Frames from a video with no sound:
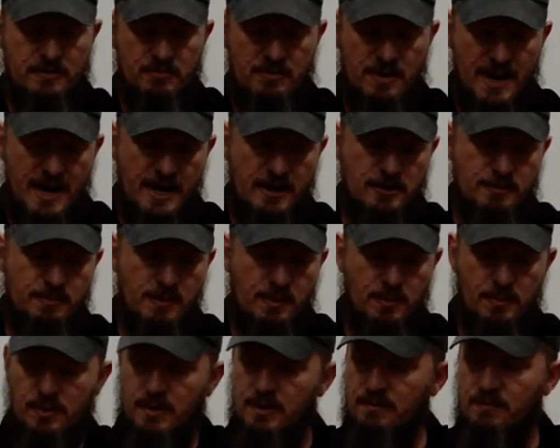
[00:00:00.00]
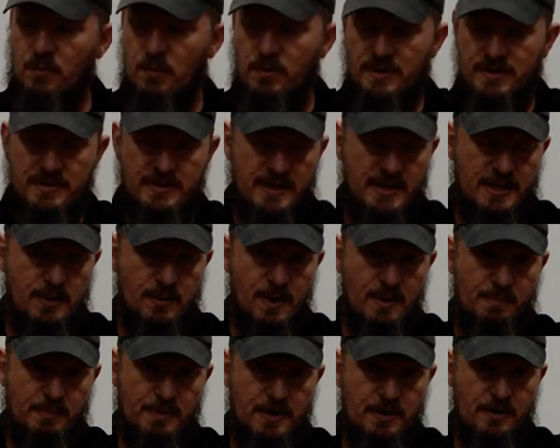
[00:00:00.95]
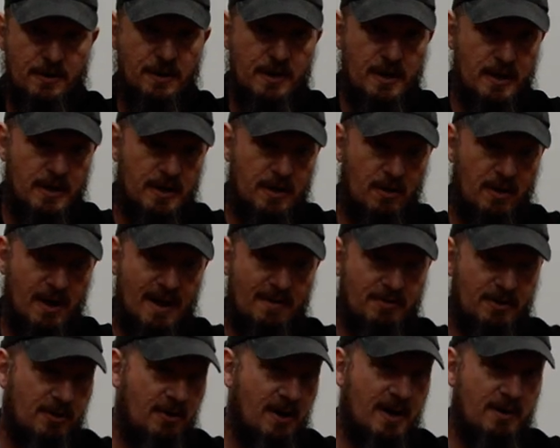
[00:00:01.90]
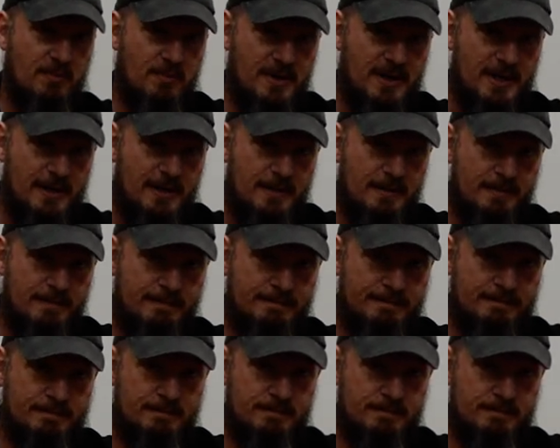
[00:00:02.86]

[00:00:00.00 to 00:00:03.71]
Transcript: in the range, but we look forward to seeing you up here. Y'all have a great week.